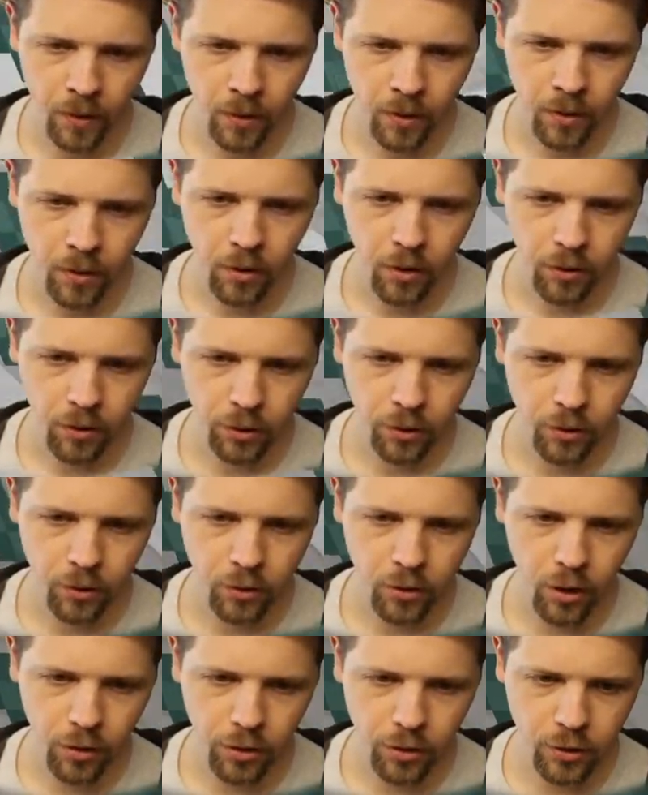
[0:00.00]

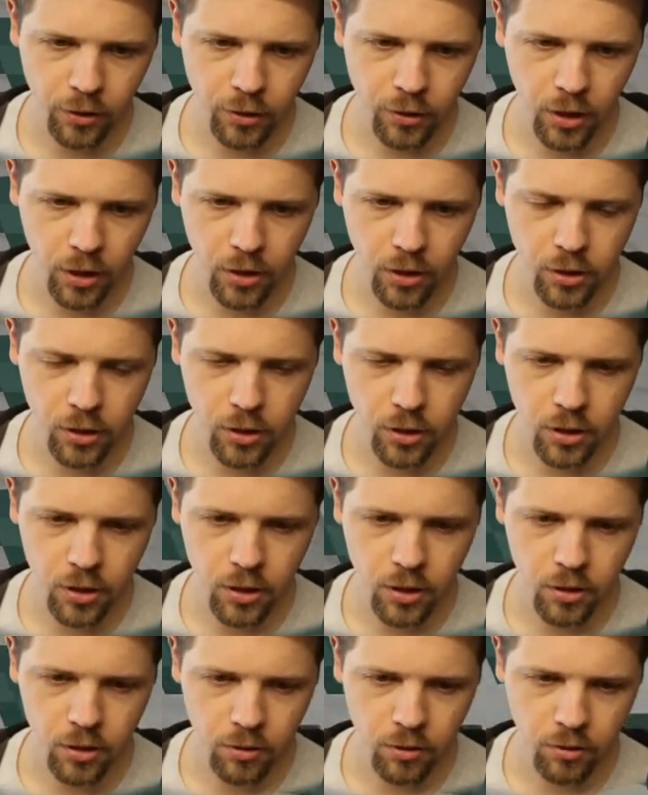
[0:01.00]
Nothing changed
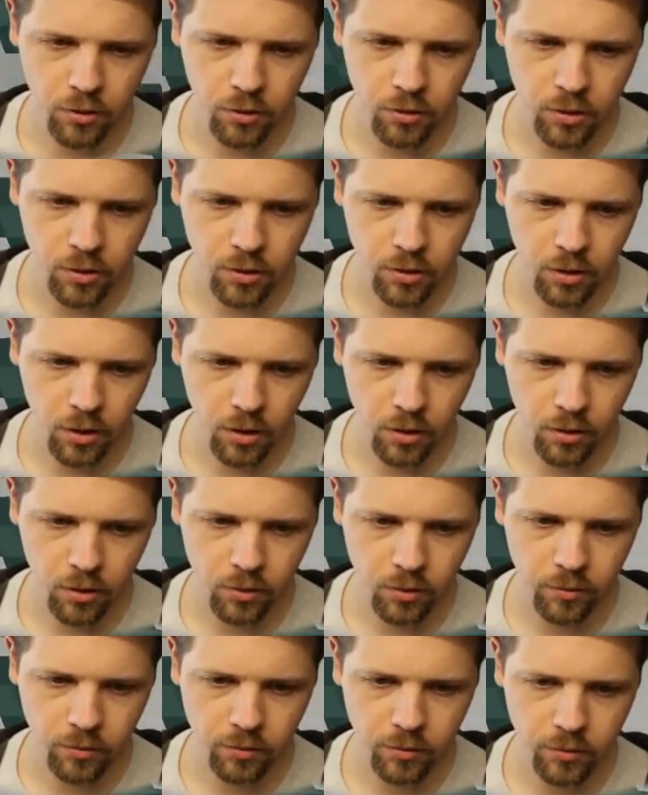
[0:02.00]
here. This is
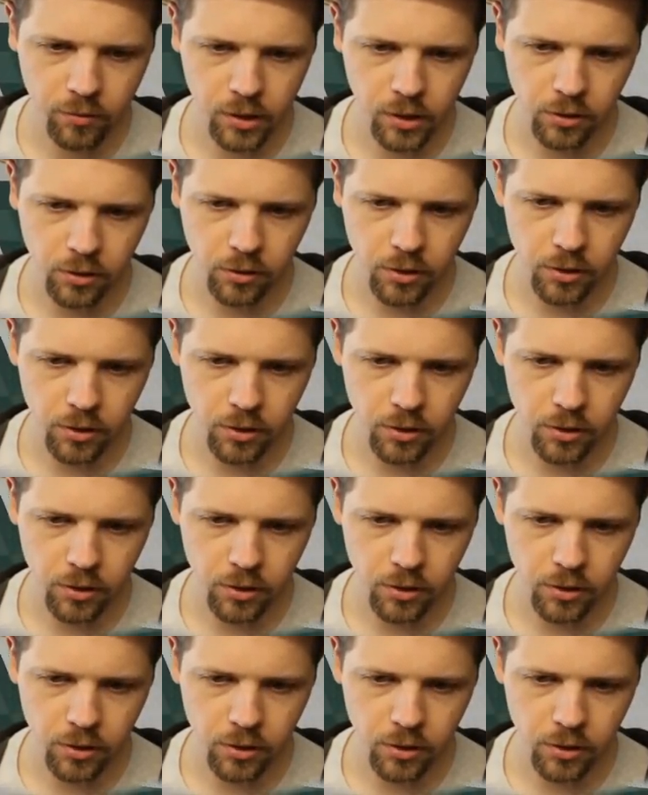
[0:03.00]
all still the